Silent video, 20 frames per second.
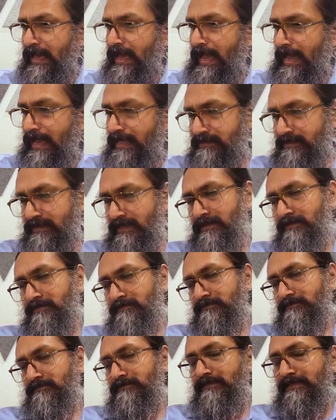And
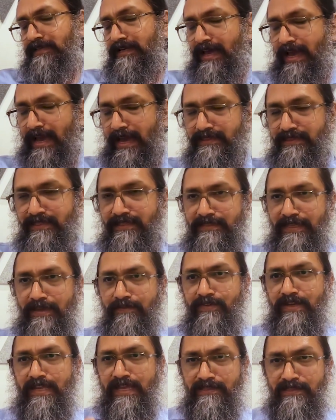then I think
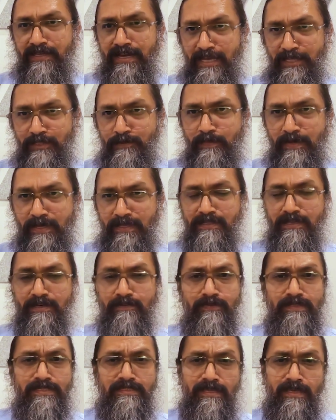every other aspect
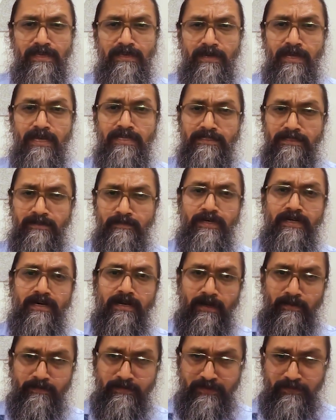that we say customer
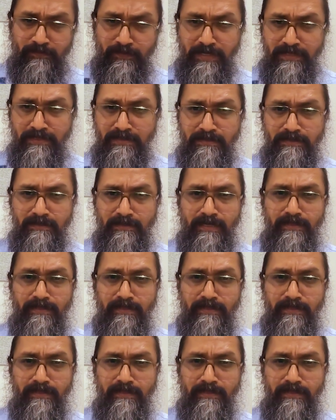comes first,